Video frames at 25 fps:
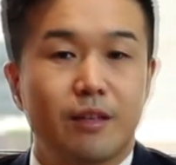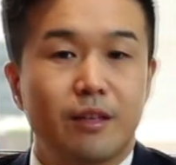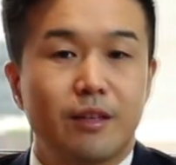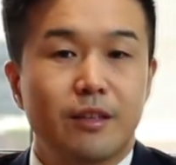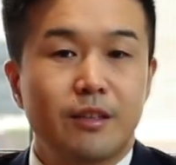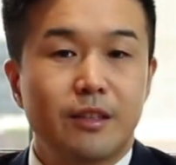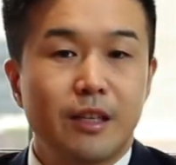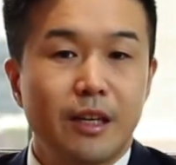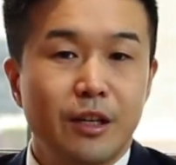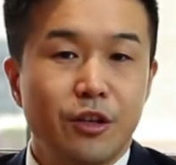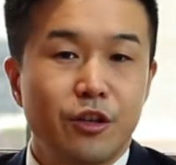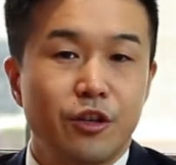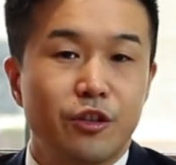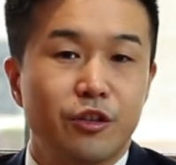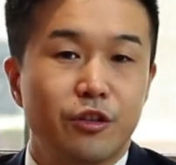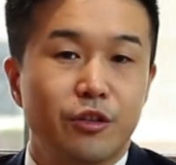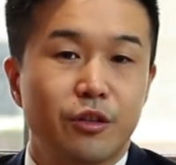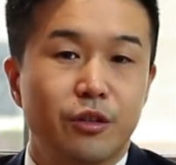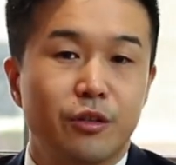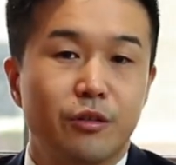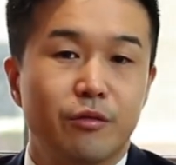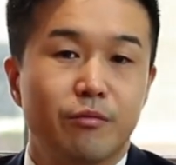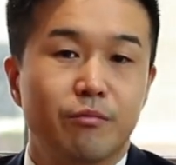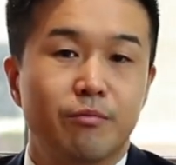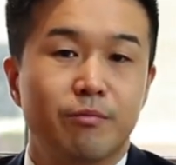Second,
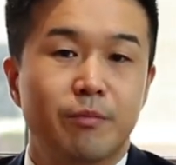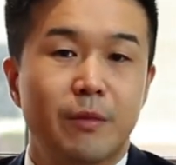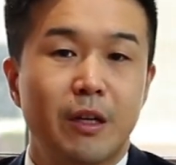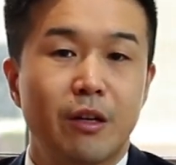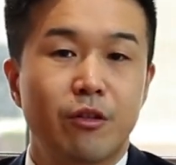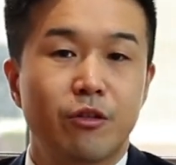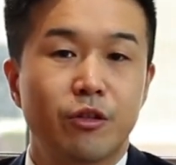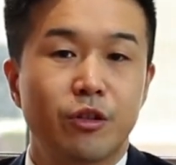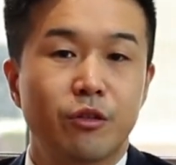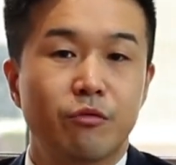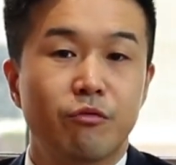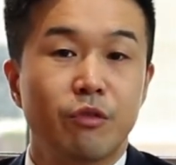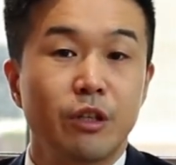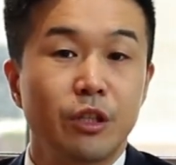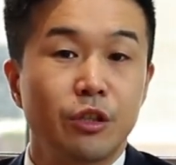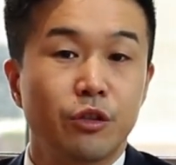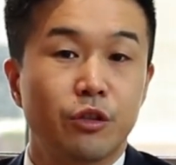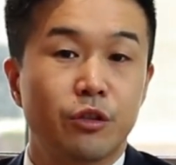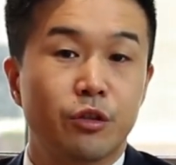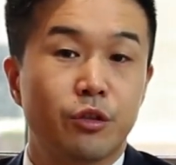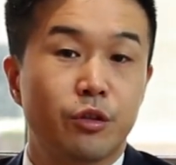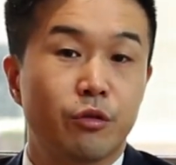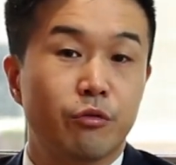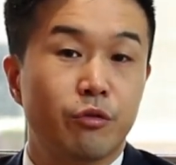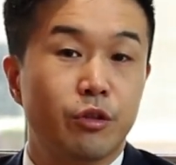there is a
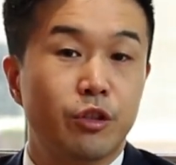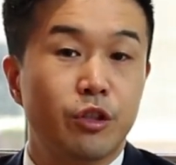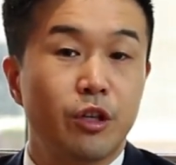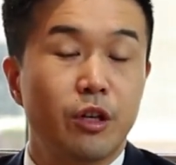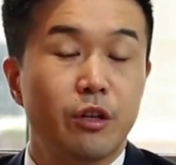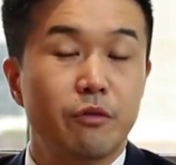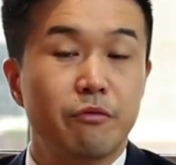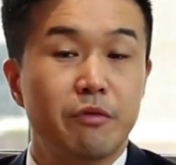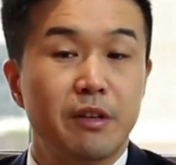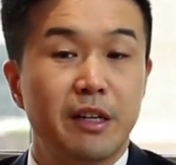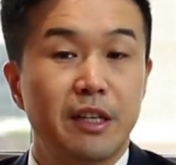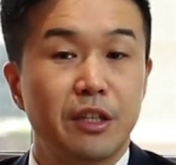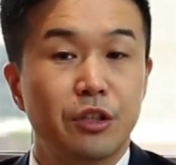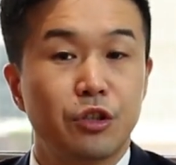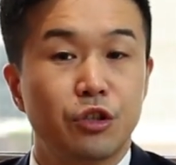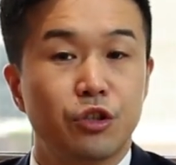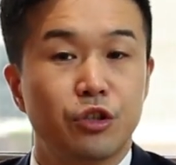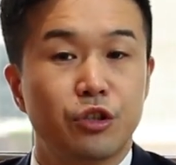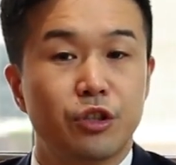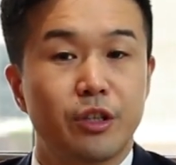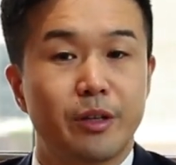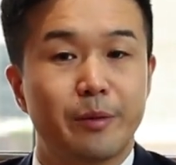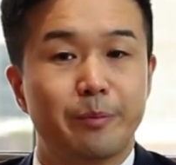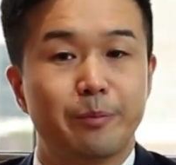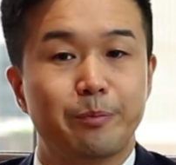risk to return
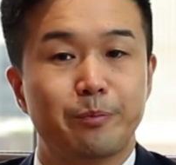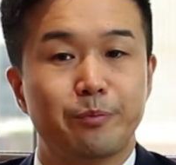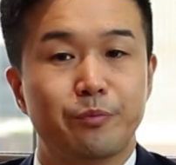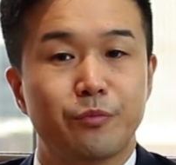relationship.